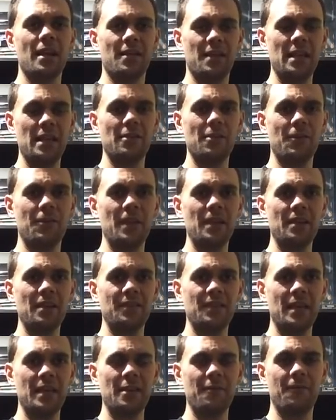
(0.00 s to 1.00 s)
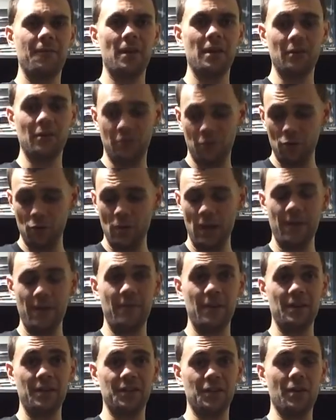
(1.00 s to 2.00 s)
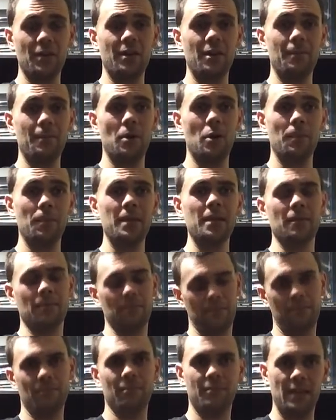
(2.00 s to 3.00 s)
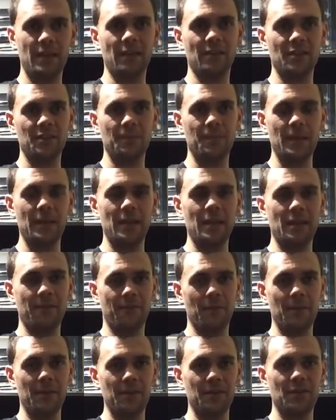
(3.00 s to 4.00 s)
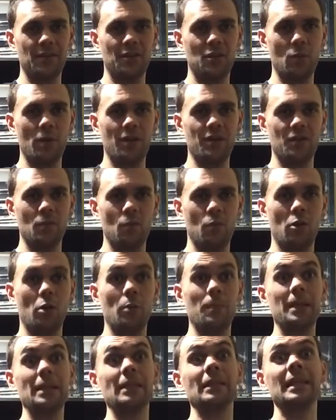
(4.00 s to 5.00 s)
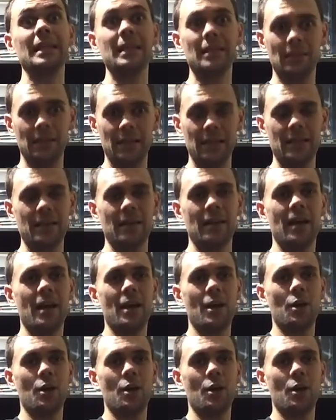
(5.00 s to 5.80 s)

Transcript: The other thing is that if I do have a sidearm on me, and technically speaking, if I'm in a situation where I'll be legally